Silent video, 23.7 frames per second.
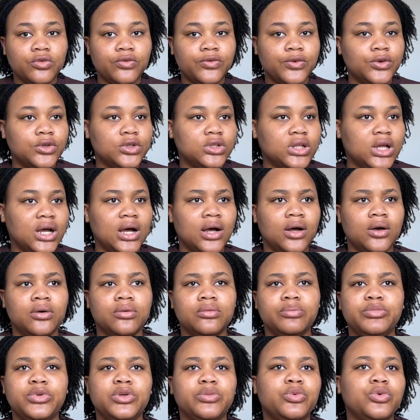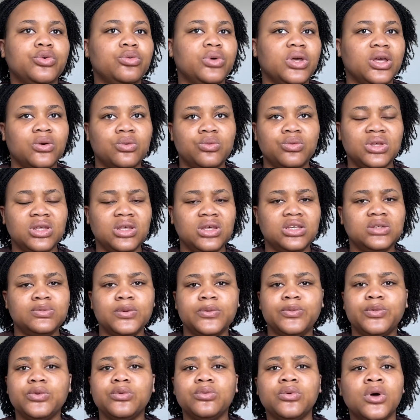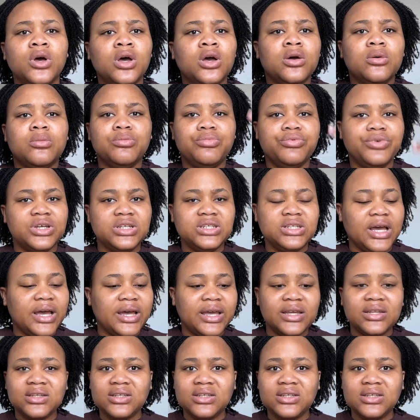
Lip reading: frontal. People wear wigs. People braid their hair.